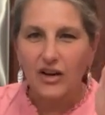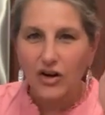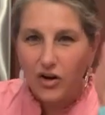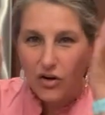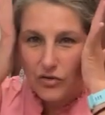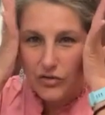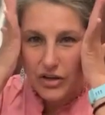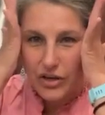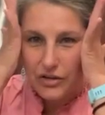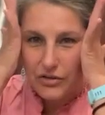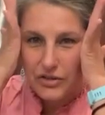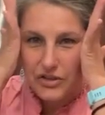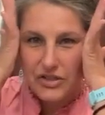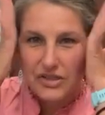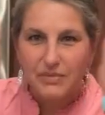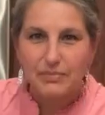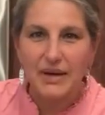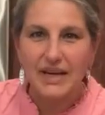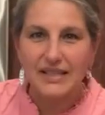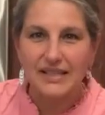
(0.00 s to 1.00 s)
oh no, she's
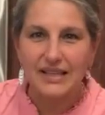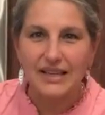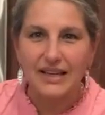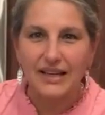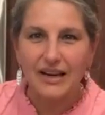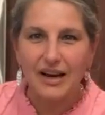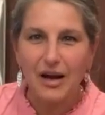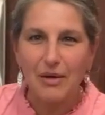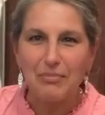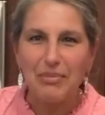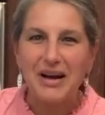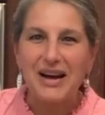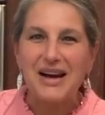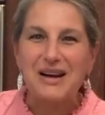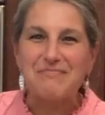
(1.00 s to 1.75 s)
messing it up,